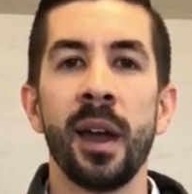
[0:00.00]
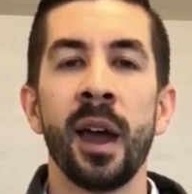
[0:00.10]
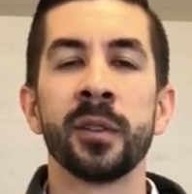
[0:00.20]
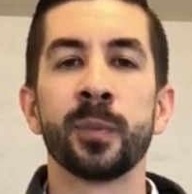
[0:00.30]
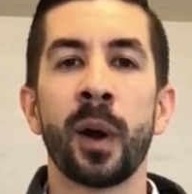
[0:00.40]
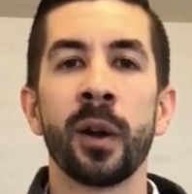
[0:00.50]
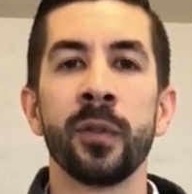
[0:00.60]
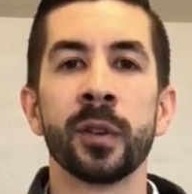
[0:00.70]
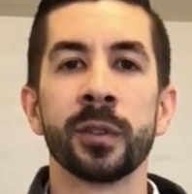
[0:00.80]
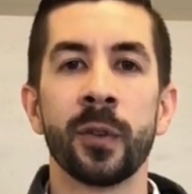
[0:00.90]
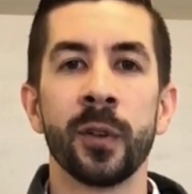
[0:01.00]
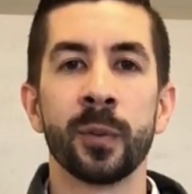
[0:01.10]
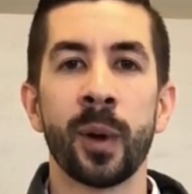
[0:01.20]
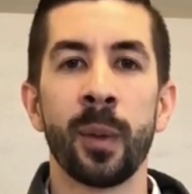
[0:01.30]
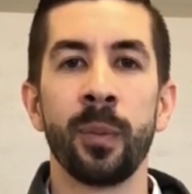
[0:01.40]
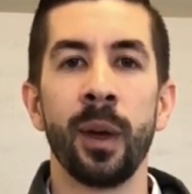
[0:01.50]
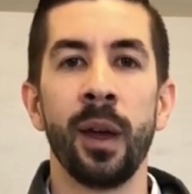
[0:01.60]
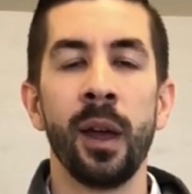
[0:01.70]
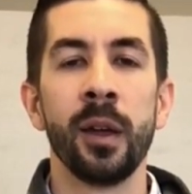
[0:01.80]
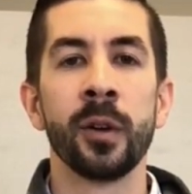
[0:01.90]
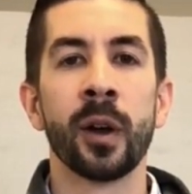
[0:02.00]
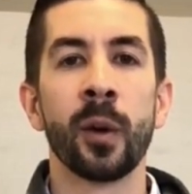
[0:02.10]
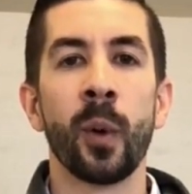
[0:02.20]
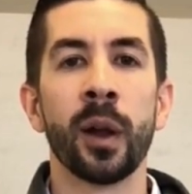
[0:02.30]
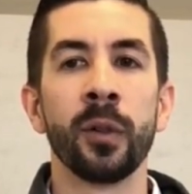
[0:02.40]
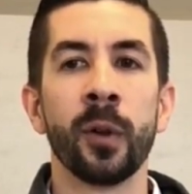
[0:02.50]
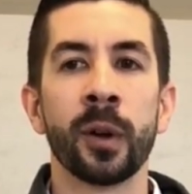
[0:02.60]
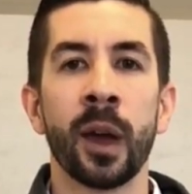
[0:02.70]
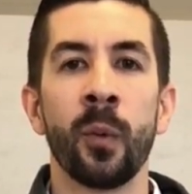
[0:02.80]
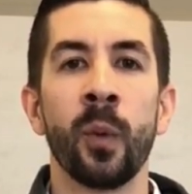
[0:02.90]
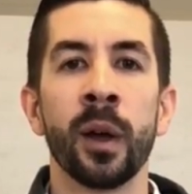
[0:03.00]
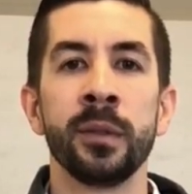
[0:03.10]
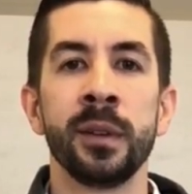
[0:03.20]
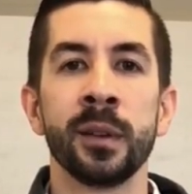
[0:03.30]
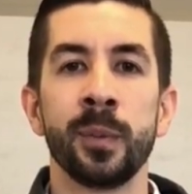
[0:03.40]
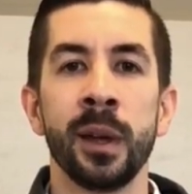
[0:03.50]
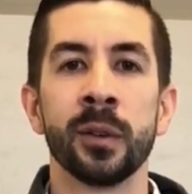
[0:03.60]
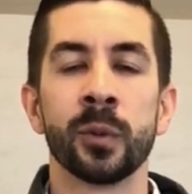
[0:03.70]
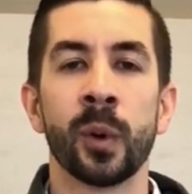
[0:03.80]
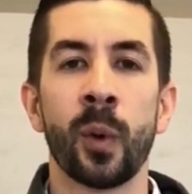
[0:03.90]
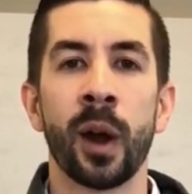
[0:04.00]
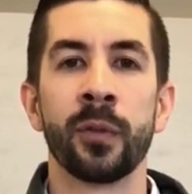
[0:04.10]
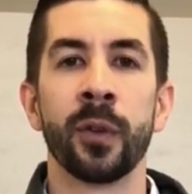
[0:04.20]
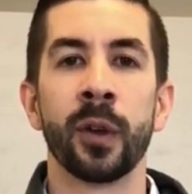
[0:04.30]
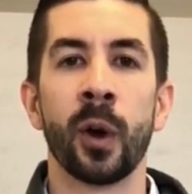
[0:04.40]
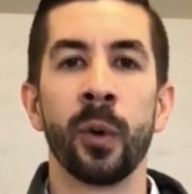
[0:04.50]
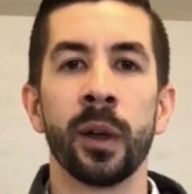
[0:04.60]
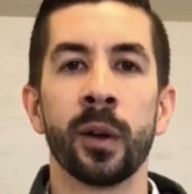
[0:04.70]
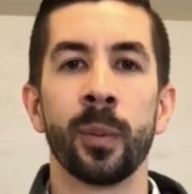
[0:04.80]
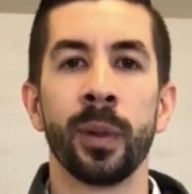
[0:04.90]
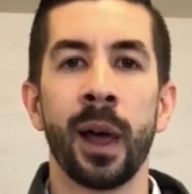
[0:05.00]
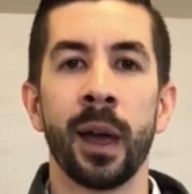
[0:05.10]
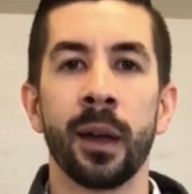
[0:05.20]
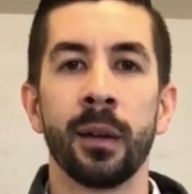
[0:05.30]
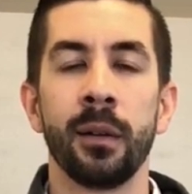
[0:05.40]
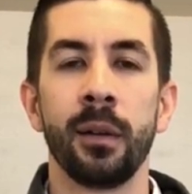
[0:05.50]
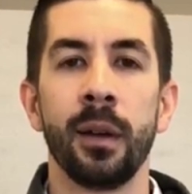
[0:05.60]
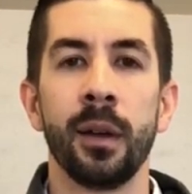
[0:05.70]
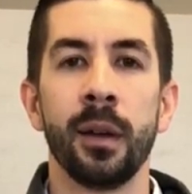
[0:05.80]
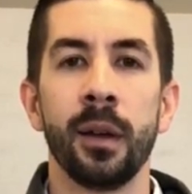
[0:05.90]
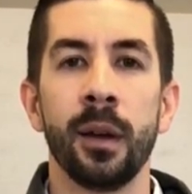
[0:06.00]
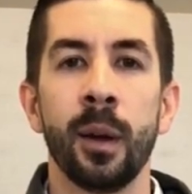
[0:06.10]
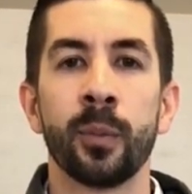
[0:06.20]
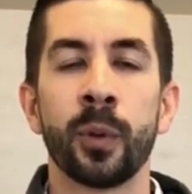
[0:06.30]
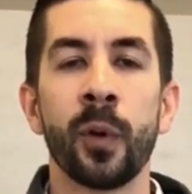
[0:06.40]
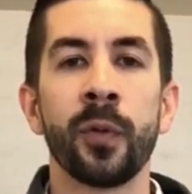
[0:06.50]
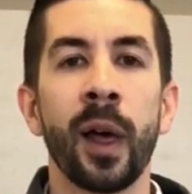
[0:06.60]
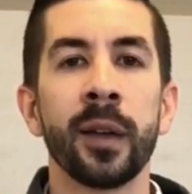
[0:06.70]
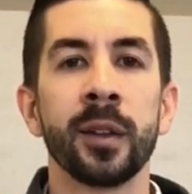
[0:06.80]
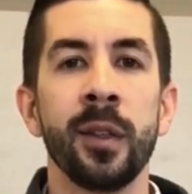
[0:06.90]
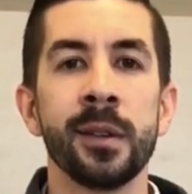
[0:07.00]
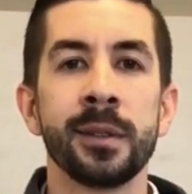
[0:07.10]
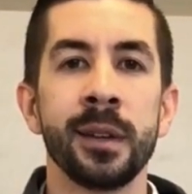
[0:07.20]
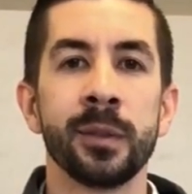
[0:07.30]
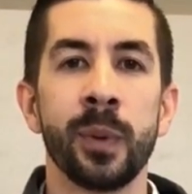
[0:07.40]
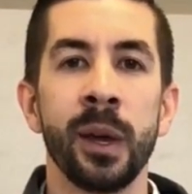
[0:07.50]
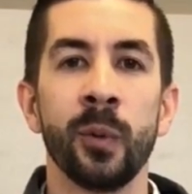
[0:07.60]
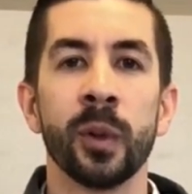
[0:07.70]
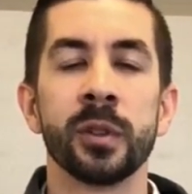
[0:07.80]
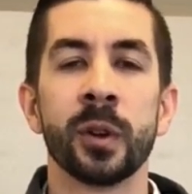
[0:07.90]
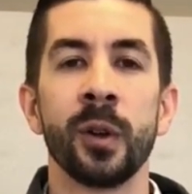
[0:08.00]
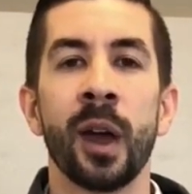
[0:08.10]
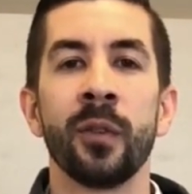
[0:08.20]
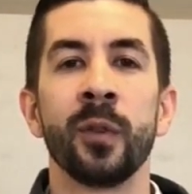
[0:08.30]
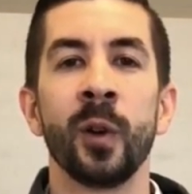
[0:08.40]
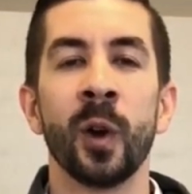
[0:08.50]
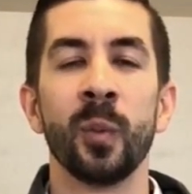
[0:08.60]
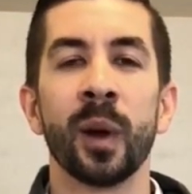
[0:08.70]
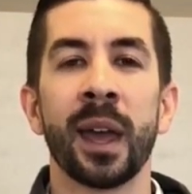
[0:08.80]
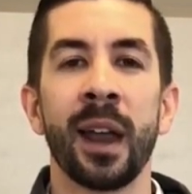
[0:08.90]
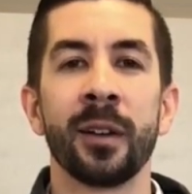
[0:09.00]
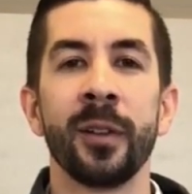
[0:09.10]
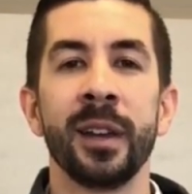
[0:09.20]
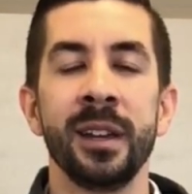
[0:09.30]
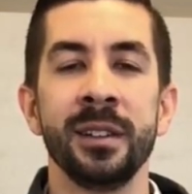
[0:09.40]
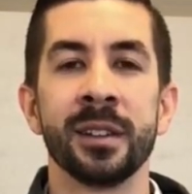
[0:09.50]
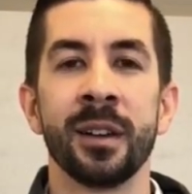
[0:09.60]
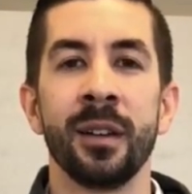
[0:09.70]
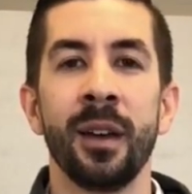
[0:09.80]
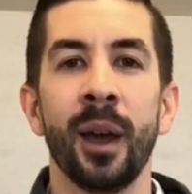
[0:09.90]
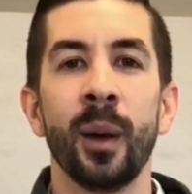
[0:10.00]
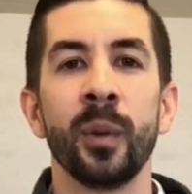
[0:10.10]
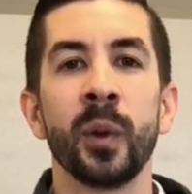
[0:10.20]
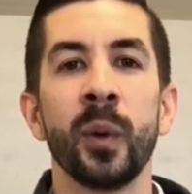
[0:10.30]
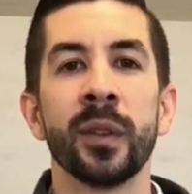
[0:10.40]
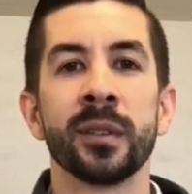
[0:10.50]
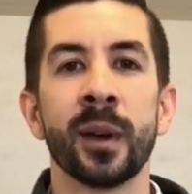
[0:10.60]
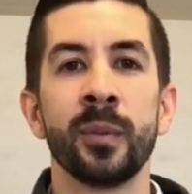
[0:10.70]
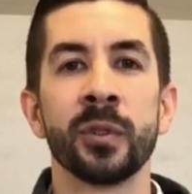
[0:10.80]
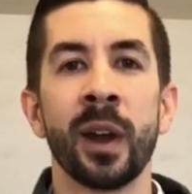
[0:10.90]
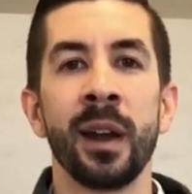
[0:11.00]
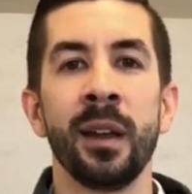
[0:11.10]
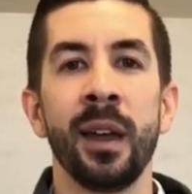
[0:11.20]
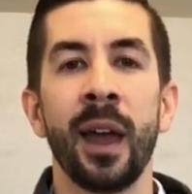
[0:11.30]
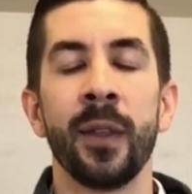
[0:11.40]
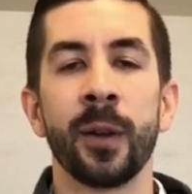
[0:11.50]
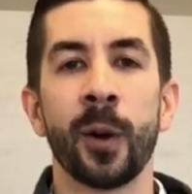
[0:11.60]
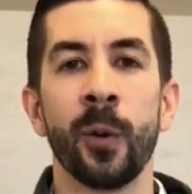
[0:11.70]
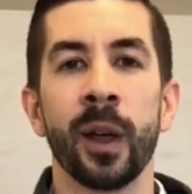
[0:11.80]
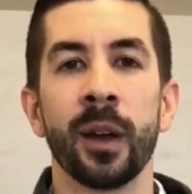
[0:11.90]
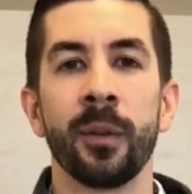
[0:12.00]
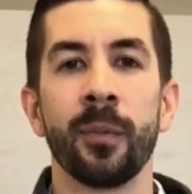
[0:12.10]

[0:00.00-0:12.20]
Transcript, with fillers: As part of your surface prep, you're going to want to look at what CSP is required for the coating you're applying. Profiling to this CSP will ensure you have good mechanical adhesion between the substrate and the coating.